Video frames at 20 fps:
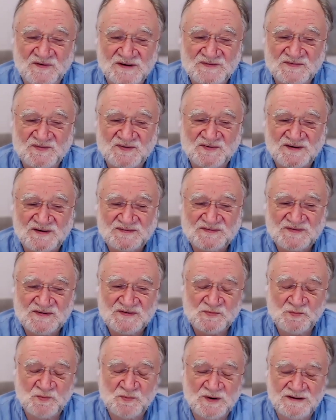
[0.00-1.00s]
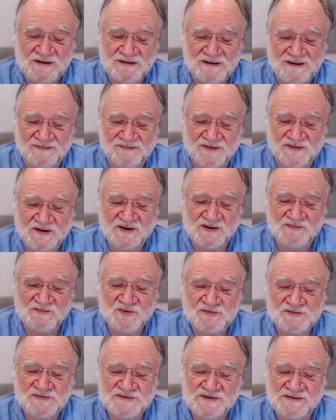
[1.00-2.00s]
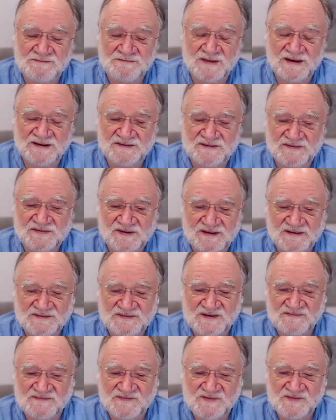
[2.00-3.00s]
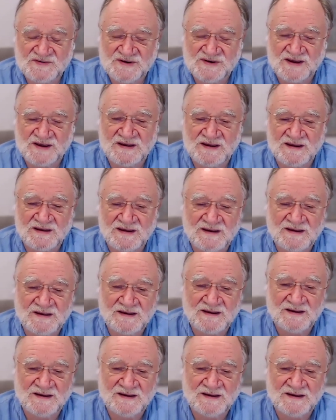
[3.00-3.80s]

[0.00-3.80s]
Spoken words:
you're interested, the community meditates every day